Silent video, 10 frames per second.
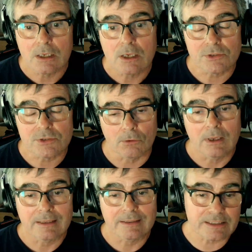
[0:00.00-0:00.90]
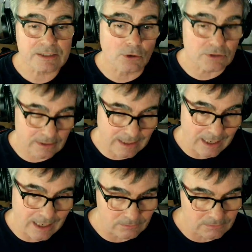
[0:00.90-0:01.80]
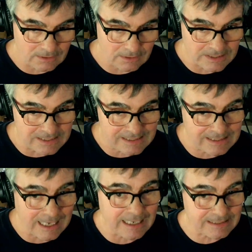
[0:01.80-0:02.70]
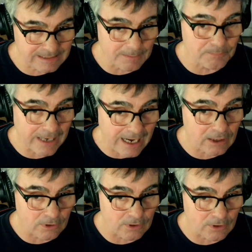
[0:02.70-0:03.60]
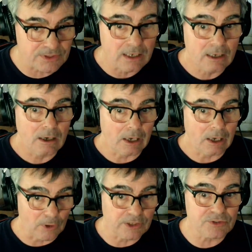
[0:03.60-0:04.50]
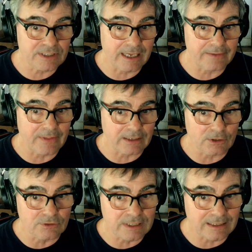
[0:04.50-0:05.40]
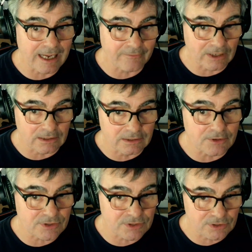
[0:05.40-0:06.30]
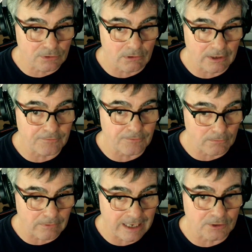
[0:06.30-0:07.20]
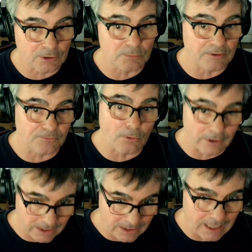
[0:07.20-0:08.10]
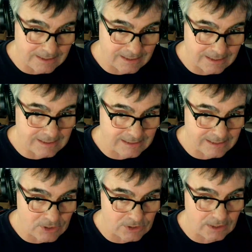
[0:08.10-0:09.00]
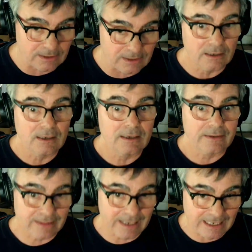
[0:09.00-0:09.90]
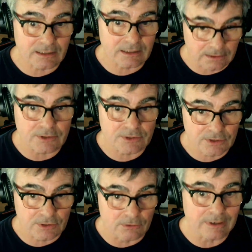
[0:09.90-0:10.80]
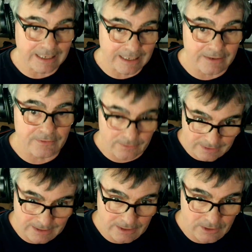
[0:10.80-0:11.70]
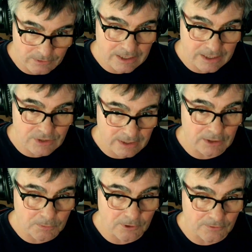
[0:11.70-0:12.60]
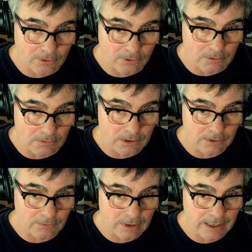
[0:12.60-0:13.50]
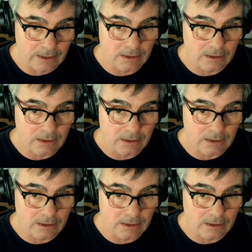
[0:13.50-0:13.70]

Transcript: So this goes, now let me just sidestep backwards. And when you said that you didn't have a clear story for Randall before he got to the station, that's clear too in the iteration that you put forward, right?